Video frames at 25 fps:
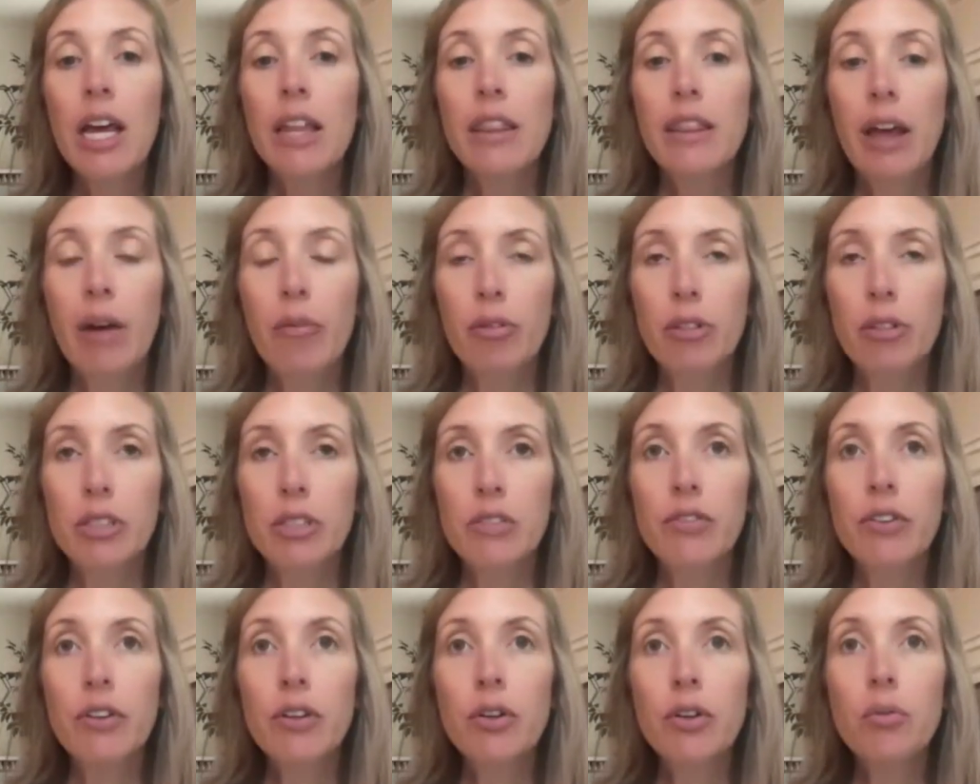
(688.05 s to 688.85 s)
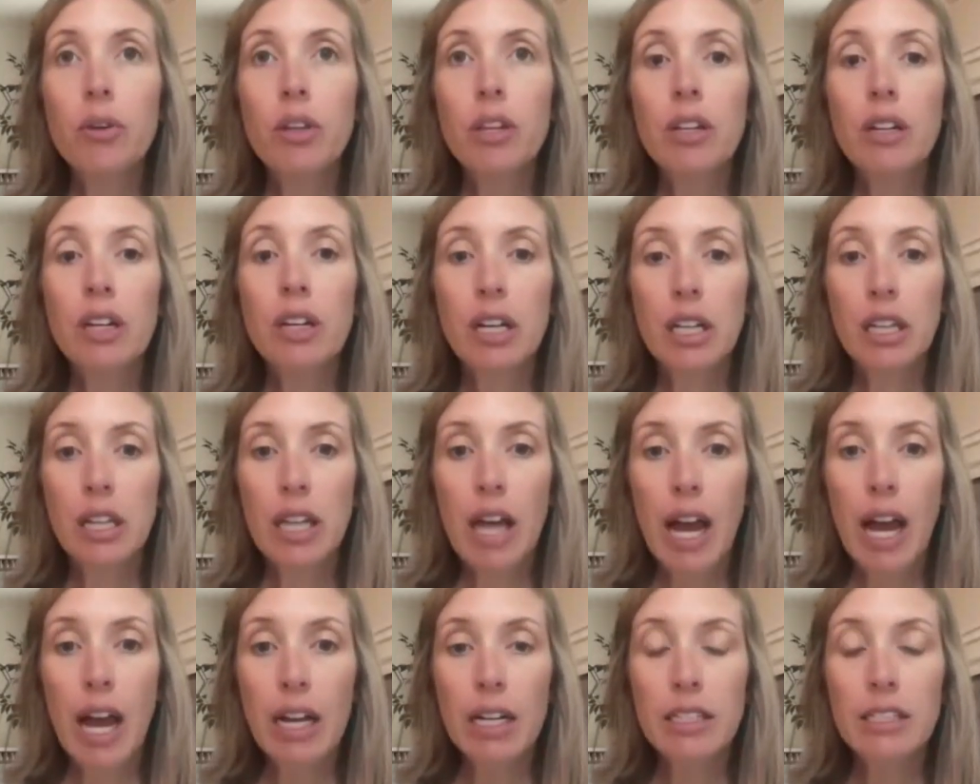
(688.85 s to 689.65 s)
that was filled with
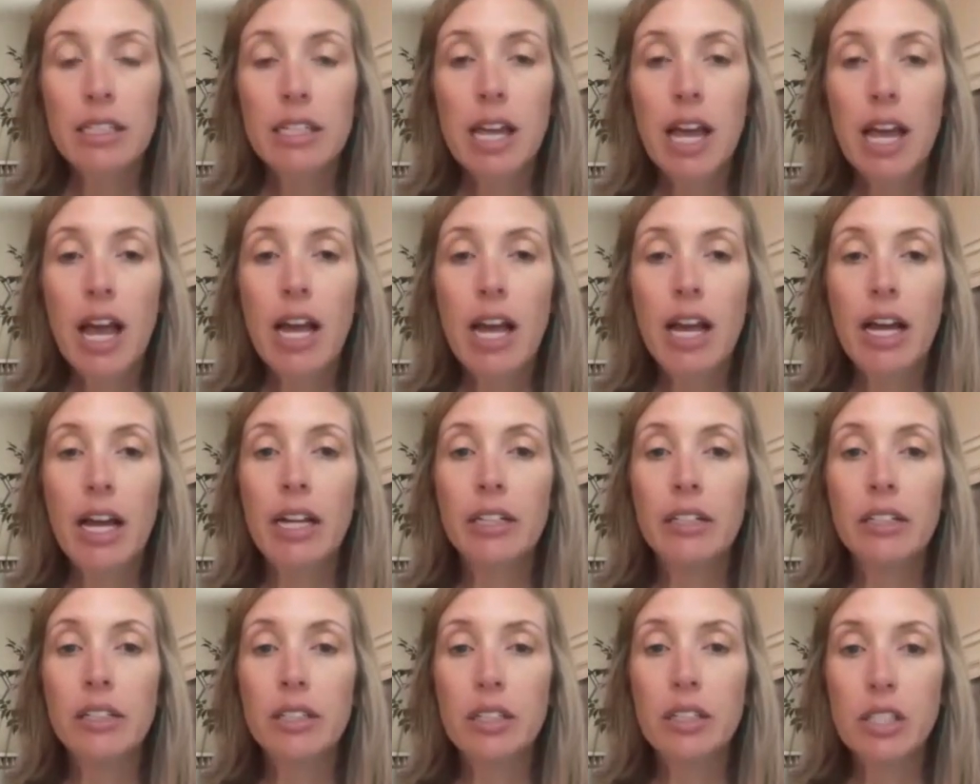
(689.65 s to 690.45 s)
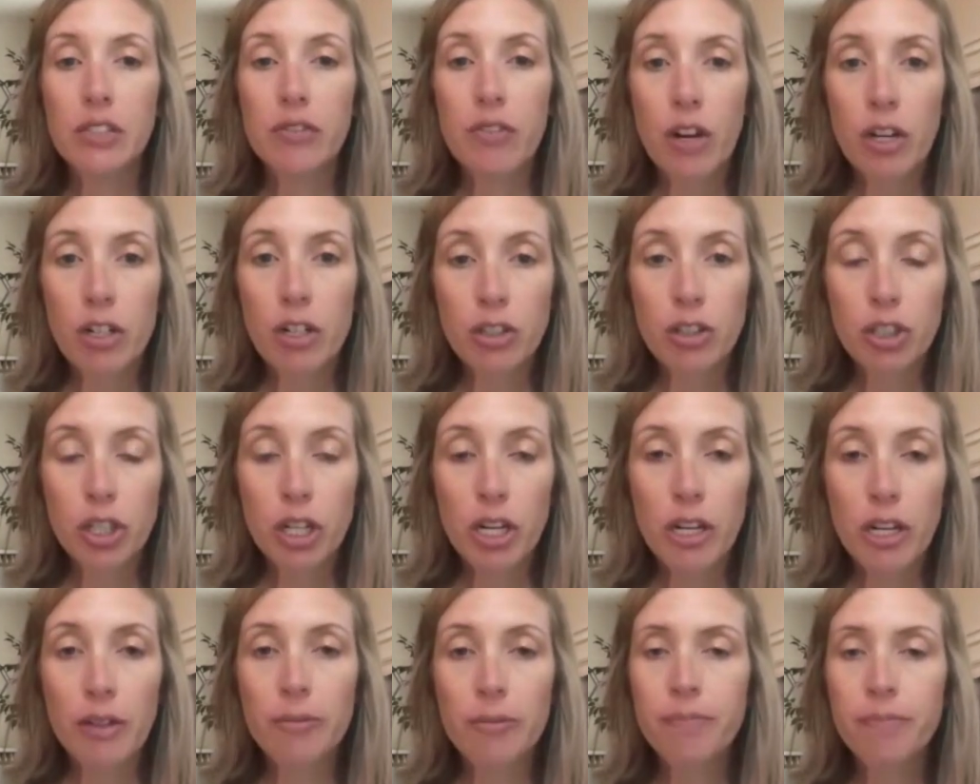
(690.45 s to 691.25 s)
neglect and
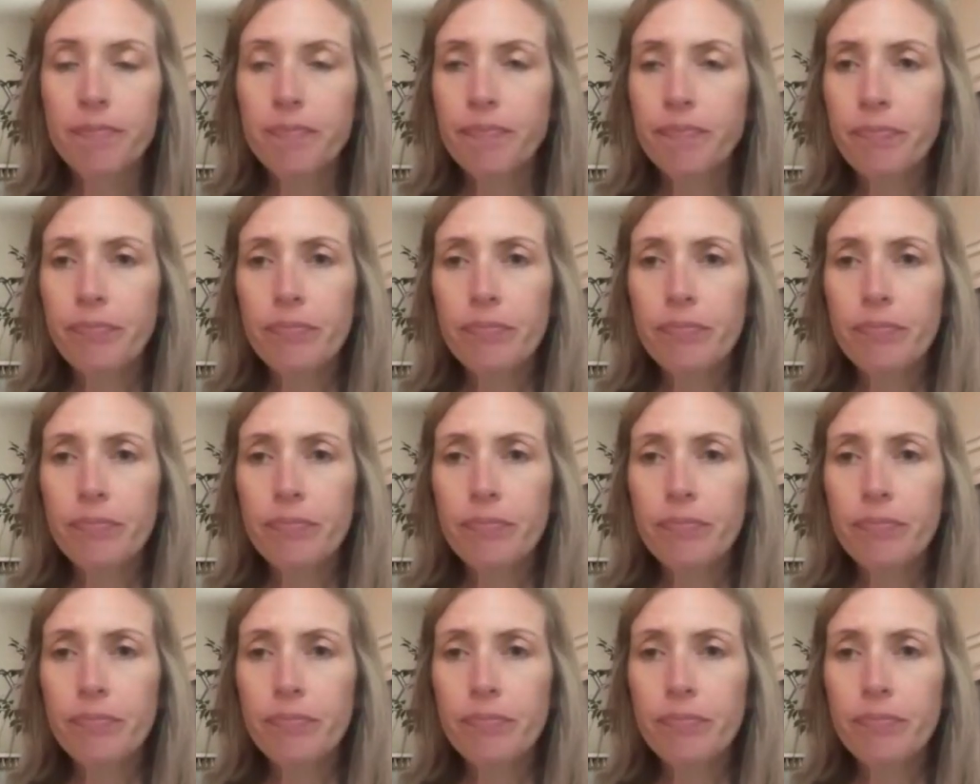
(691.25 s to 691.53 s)
dysfunction